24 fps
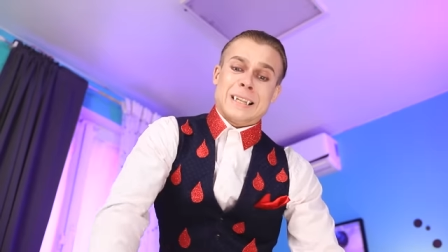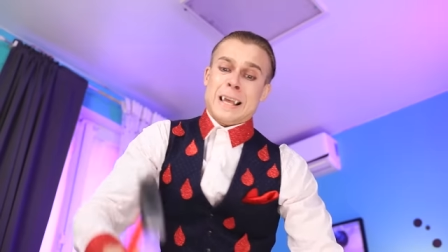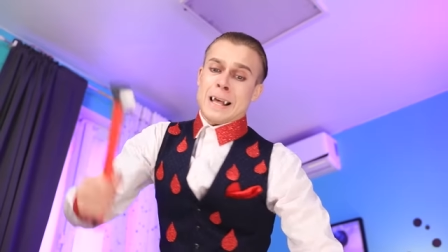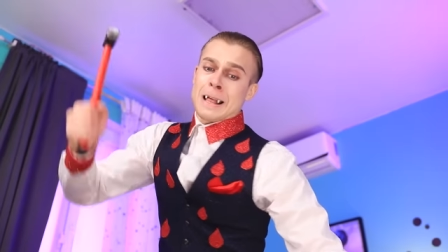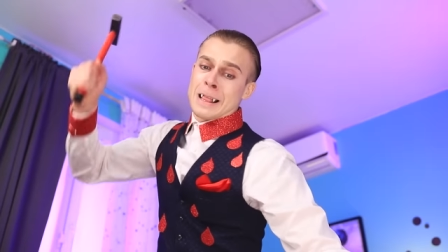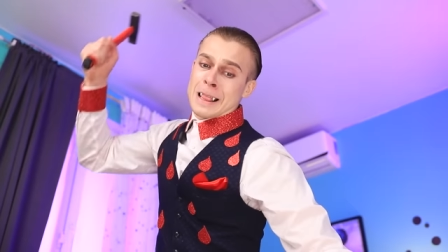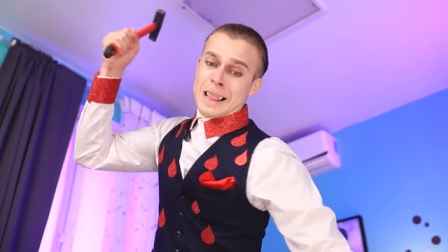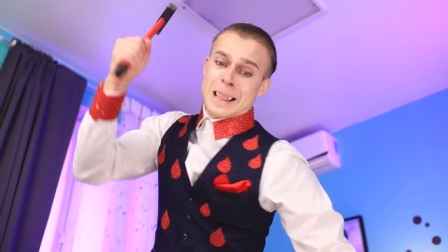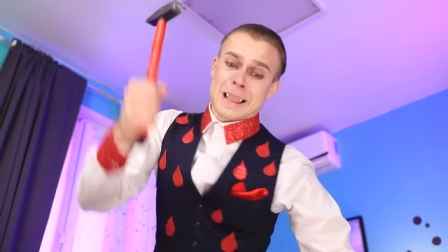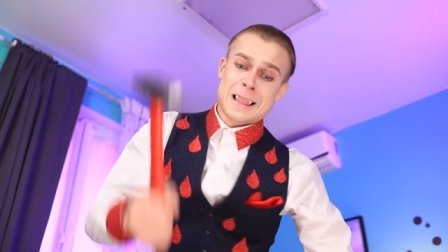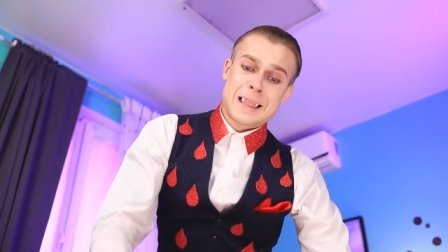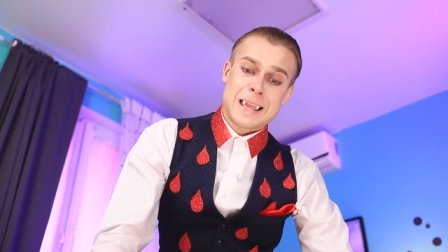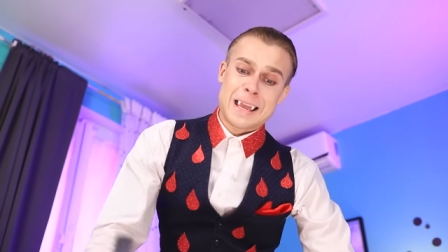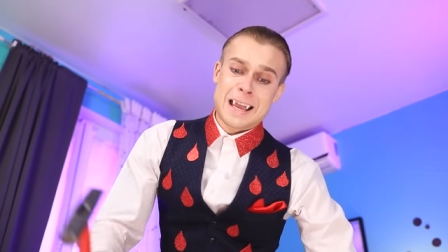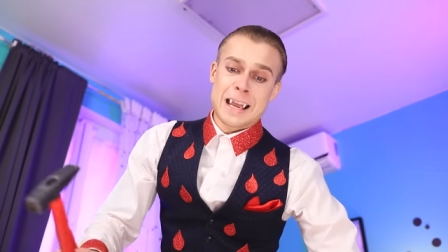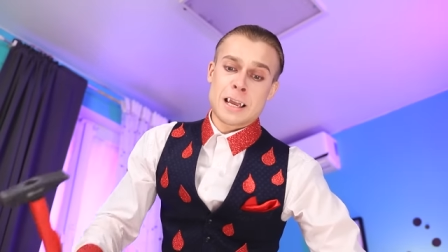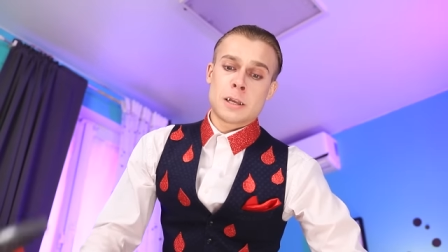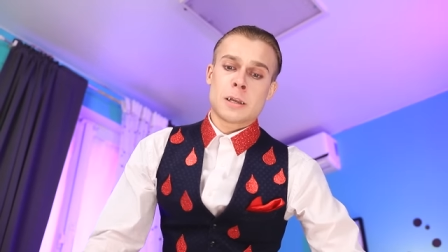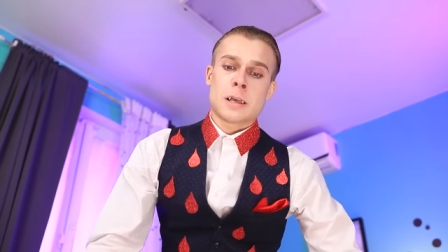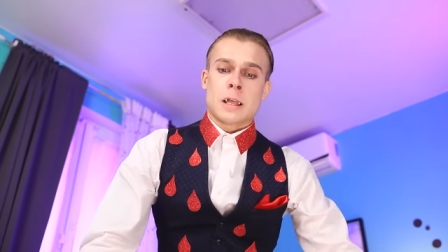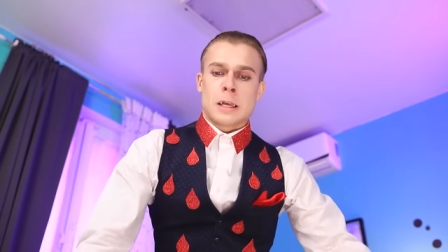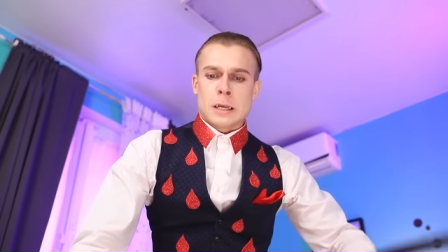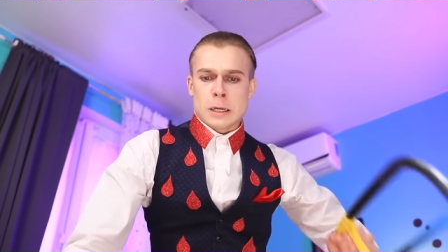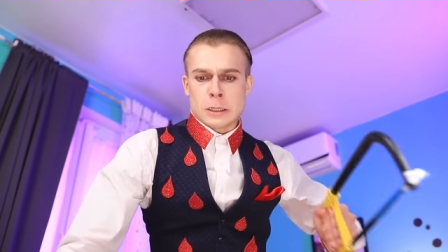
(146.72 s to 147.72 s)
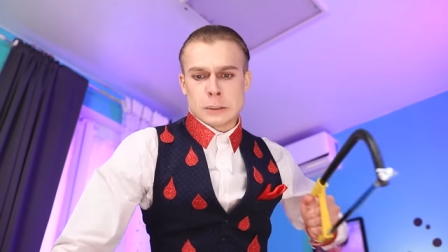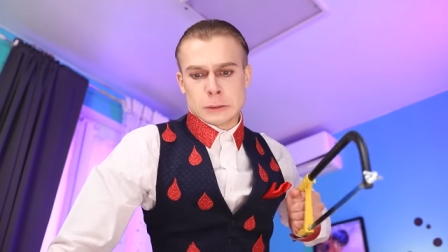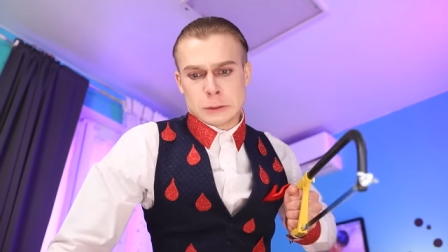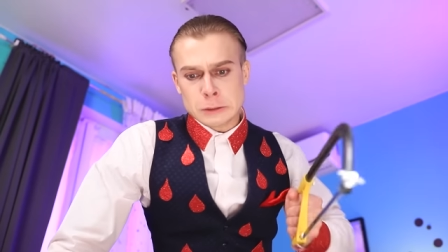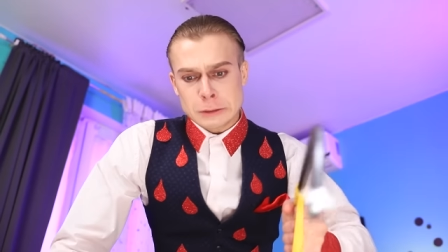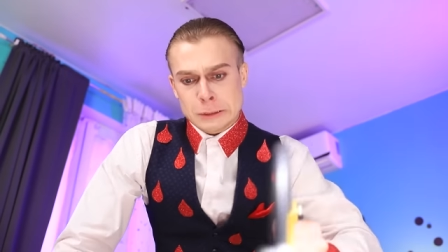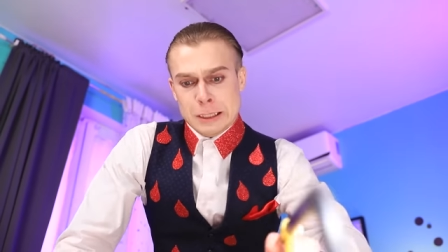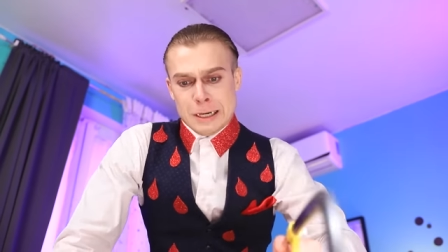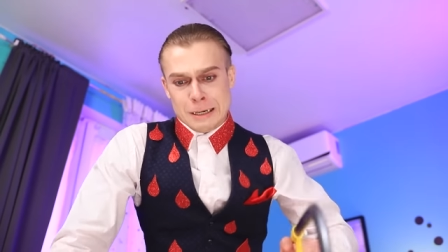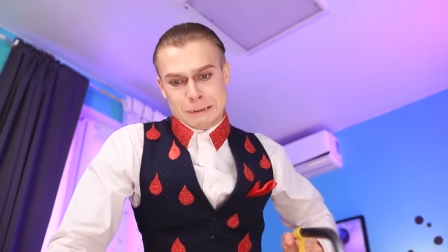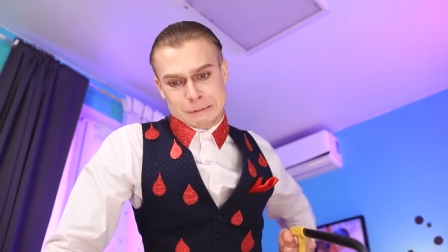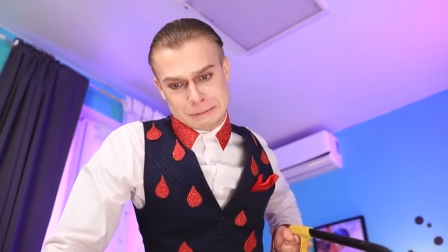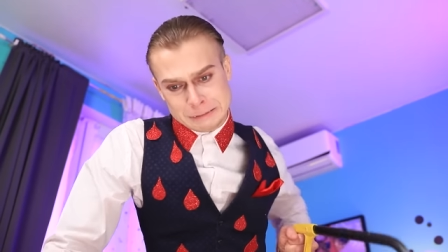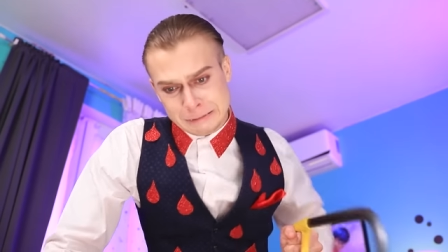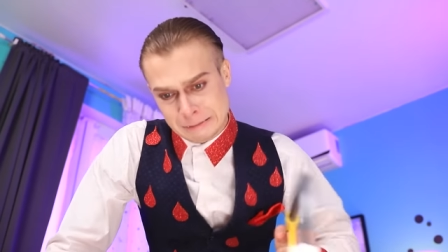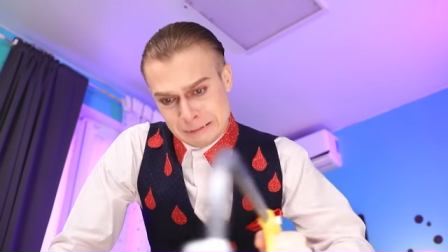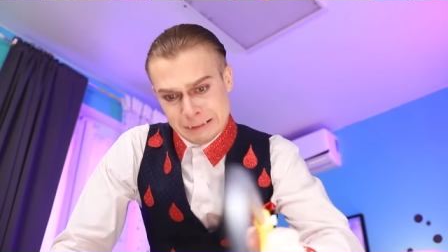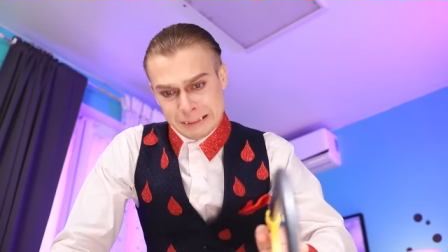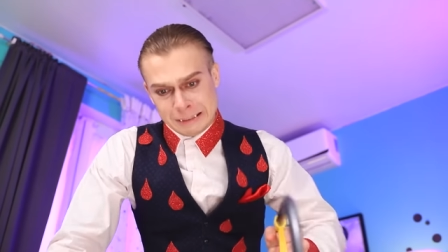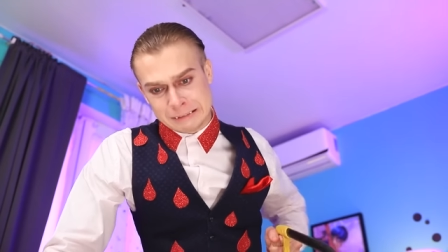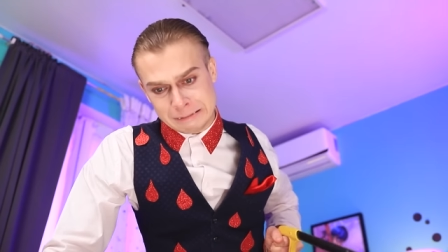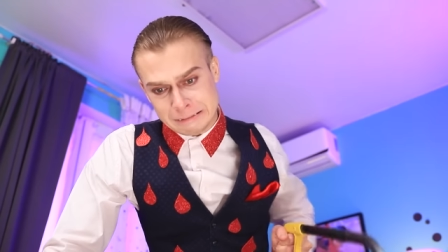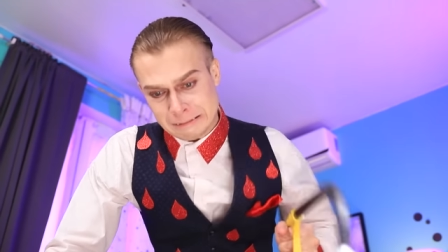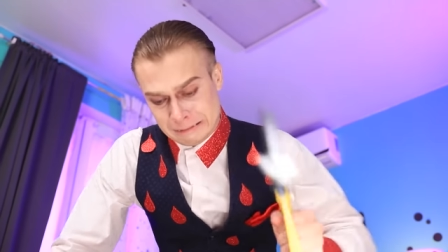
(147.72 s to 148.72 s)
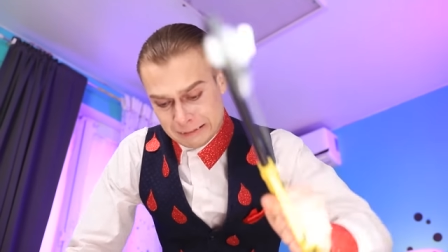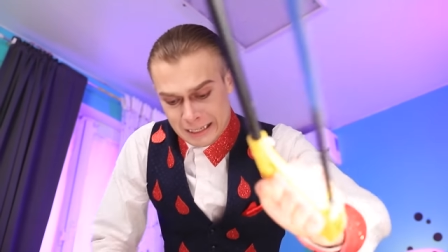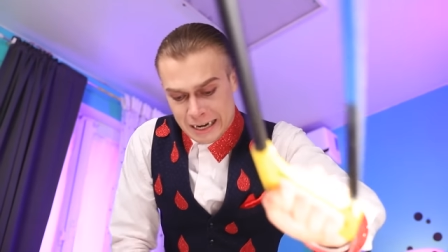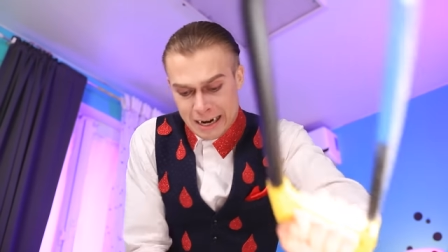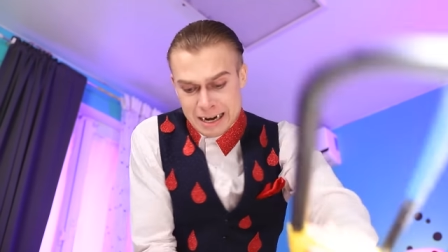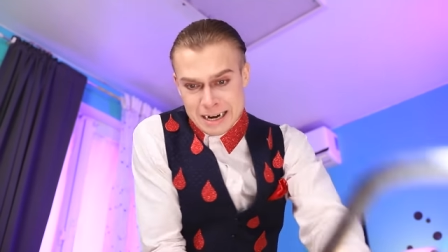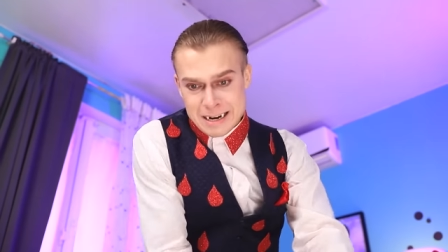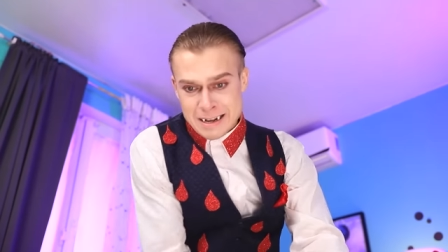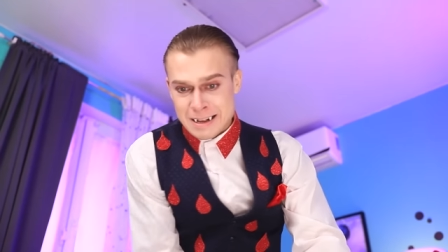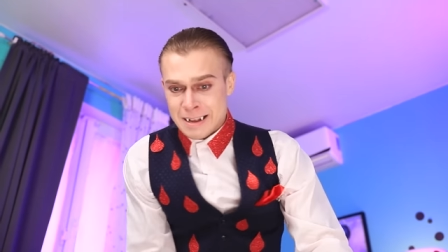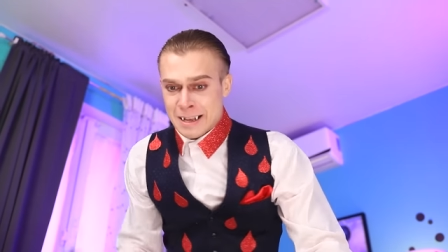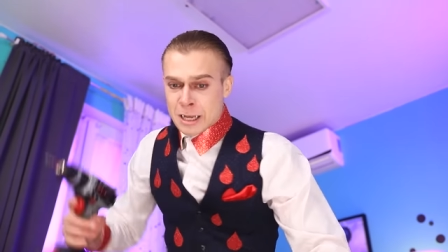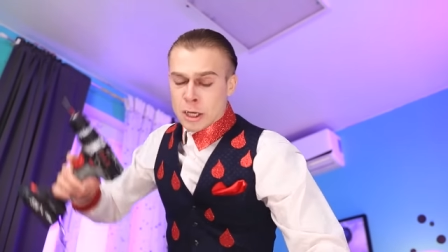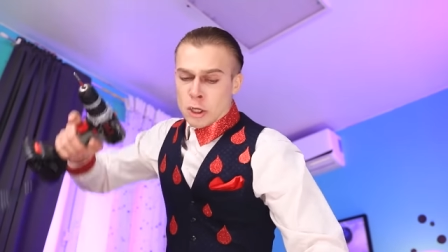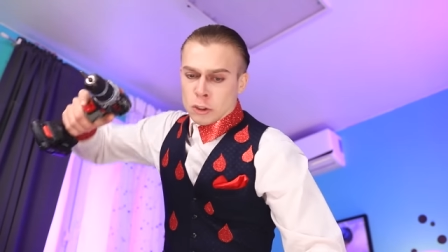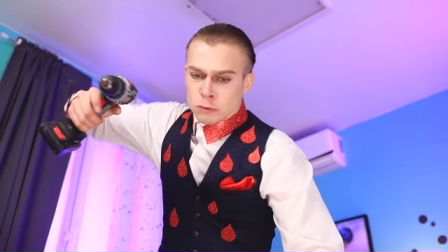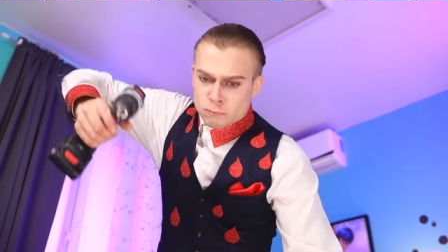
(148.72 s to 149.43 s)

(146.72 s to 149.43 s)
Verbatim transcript: There we go. You're going to have the best crib